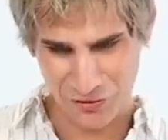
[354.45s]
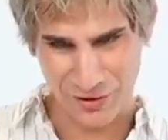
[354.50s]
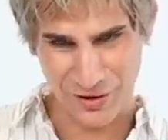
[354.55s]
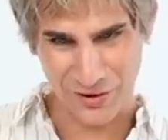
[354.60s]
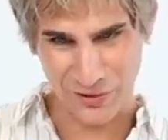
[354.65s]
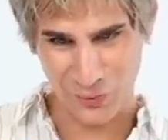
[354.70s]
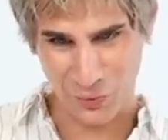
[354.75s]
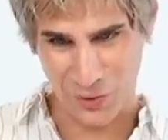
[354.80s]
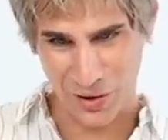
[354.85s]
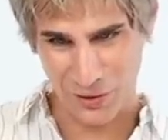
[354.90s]

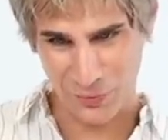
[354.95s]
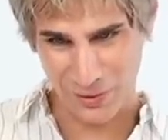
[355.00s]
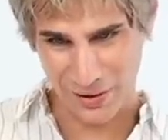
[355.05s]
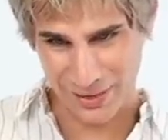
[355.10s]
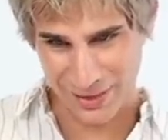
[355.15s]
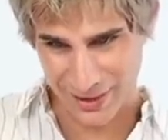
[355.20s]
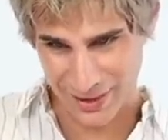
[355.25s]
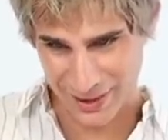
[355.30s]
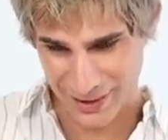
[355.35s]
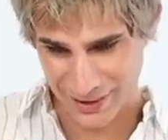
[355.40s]
this one
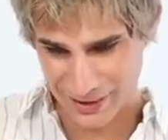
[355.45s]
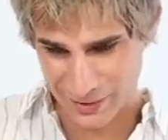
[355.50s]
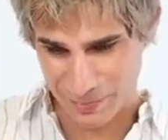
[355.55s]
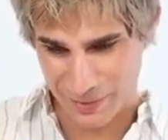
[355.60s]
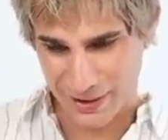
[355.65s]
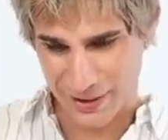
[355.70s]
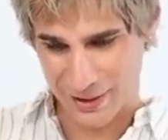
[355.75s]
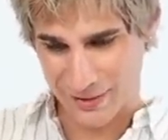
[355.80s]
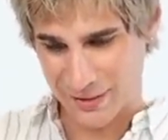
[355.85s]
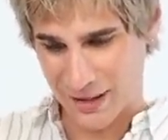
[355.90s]
with this
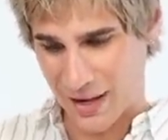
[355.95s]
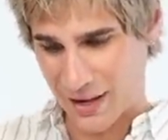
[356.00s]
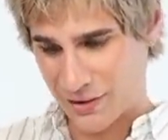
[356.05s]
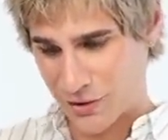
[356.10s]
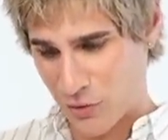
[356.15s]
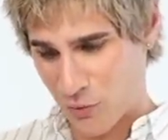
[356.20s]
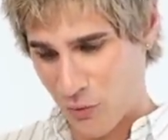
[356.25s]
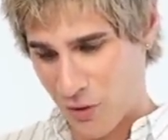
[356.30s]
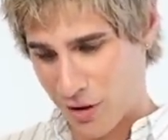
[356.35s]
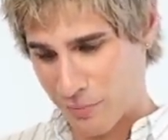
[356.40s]
because I
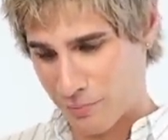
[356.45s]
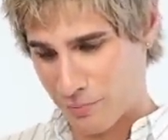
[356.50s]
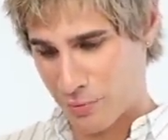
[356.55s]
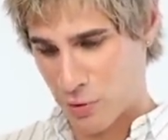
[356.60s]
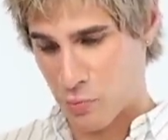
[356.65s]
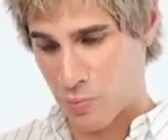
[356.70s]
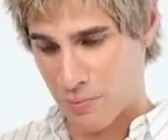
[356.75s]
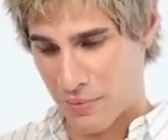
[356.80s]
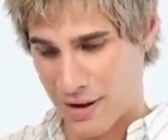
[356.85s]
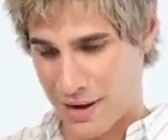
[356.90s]
don't want
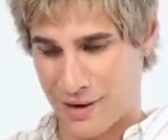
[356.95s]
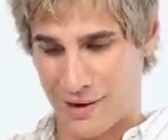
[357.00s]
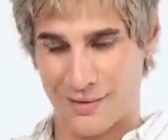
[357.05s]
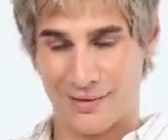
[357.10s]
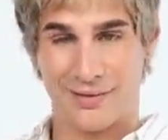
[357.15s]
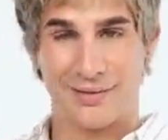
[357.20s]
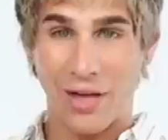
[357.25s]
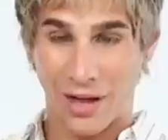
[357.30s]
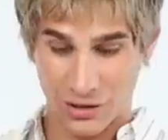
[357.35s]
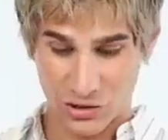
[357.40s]
poop in my
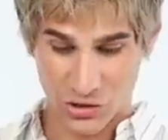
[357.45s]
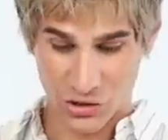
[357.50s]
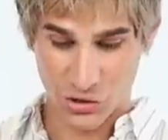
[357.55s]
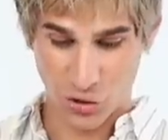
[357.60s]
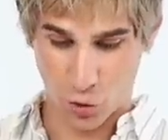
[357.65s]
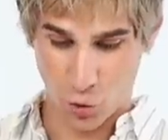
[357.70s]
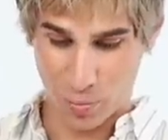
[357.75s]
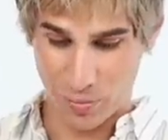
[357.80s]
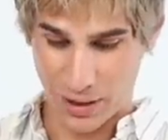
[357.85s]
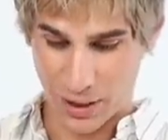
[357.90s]
hands. That's
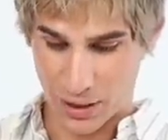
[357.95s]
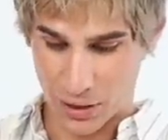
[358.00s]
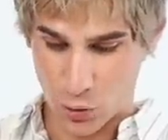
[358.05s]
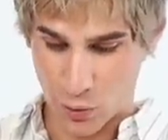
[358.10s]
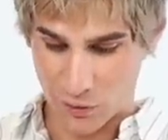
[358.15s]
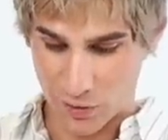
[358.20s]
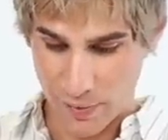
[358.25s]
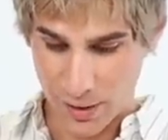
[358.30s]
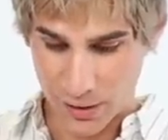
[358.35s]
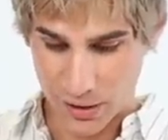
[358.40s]
so mean.
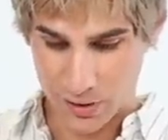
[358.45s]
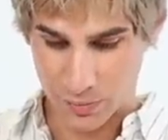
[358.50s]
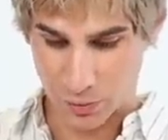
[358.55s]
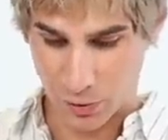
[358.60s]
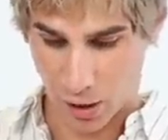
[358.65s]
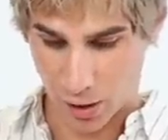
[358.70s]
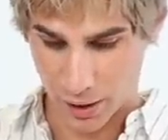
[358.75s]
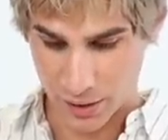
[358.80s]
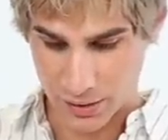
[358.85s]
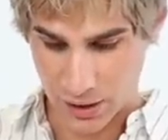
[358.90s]
Whoever made this
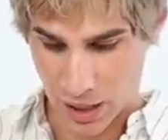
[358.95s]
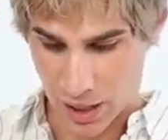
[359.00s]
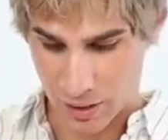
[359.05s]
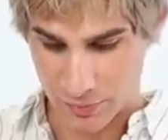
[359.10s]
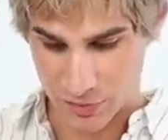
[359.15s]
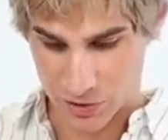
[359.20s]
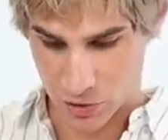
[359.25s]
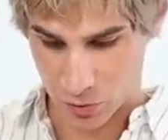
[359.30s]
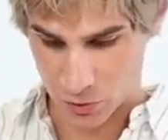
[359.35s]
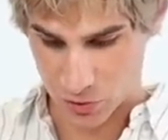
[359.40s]
product,
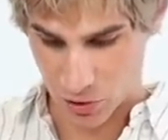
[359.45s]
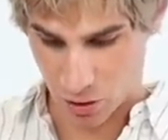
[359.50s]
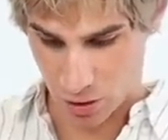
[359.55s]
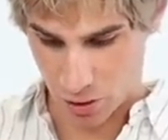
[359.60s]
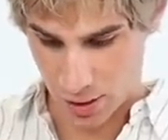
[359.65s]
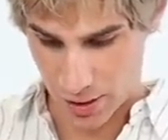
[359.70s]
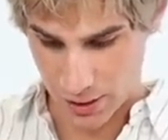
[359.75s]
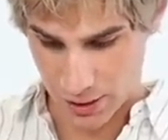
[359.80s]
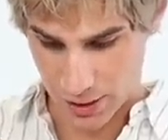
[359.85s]
I'm so sorry.